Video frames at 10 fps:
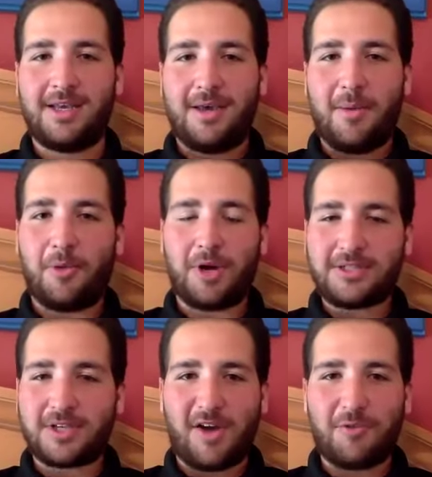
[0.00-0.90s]
Mm. When I
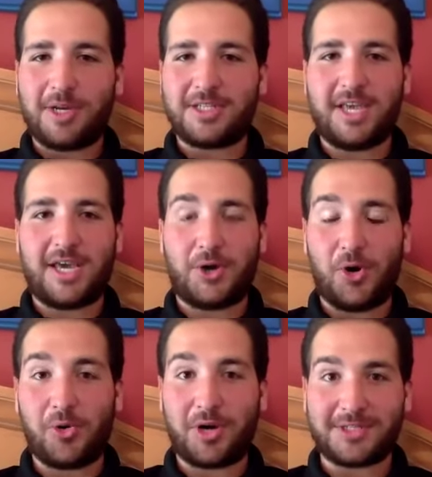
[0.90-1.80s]
saw everybody saying
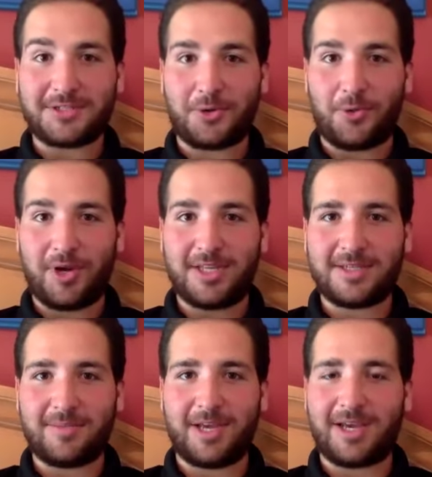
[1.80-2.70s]
Cole Custer wins,
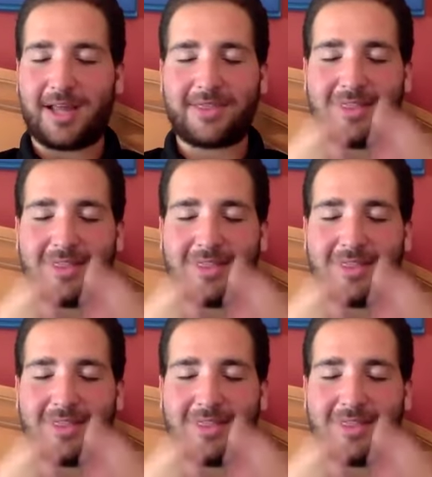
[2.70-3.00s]
I'm like,